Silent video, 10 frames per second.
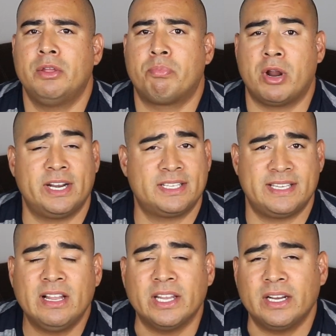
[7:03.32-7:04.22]
product
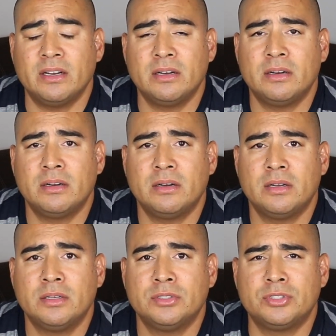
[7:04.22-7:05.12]
selling.
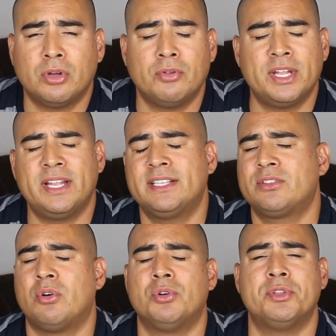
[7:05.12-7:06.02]
So it's
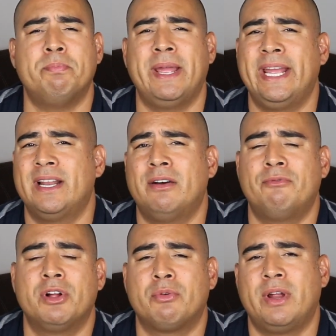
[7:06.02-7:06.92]
the whole debate of
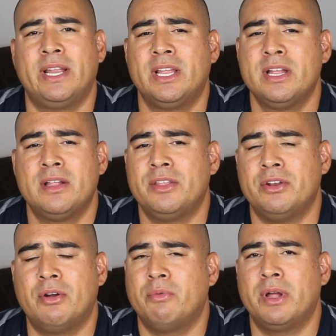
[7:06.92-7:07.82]
whether I
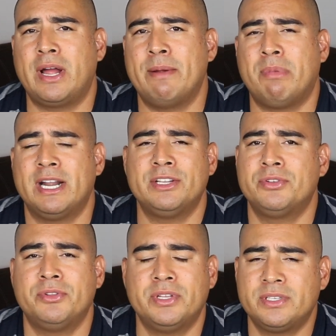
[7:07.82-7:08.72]
bought
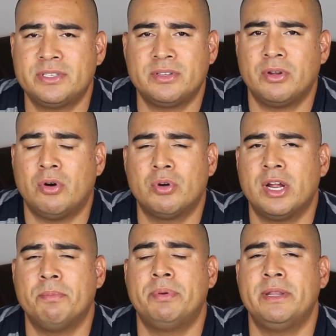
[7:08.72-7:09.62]
into this whole
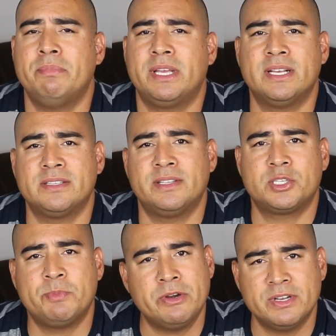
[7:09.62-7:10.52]
company because of
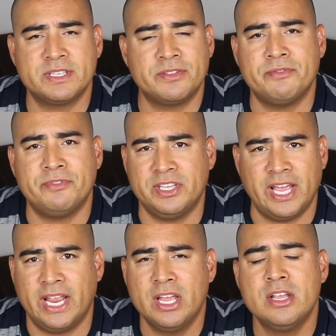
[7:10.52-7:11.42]
experience of the
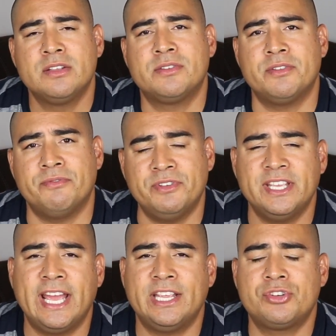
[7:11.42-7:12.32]
VA. So the
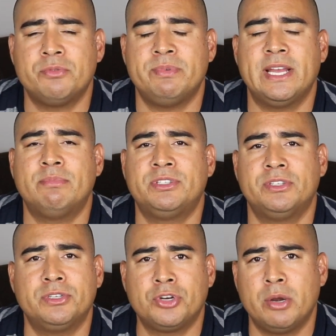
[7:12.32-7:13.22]
VA should be able to
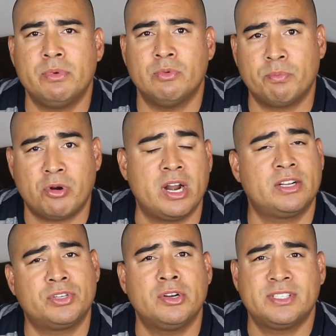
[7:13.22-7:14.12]
determine what
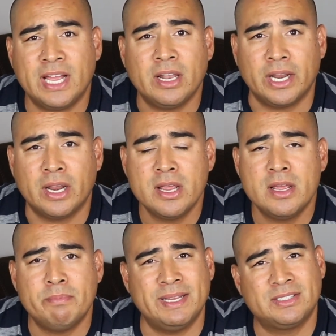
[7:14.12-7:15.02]
products are selling
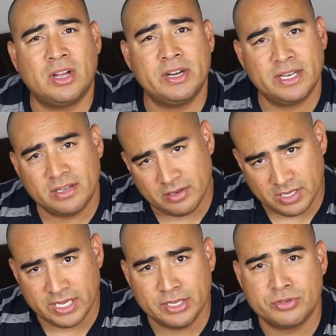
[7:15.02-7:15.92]
based on
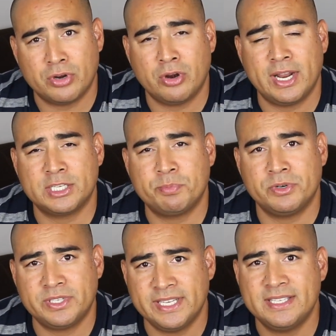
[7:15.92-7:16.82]
his or her
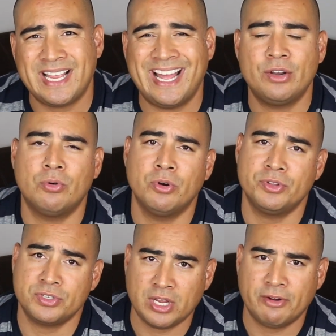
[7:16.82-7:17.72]
expertise and or
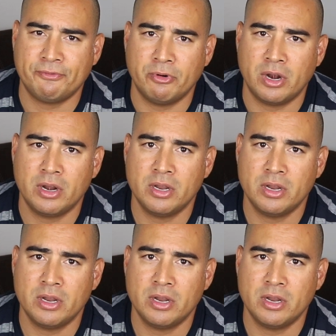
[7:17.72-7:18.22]
the software.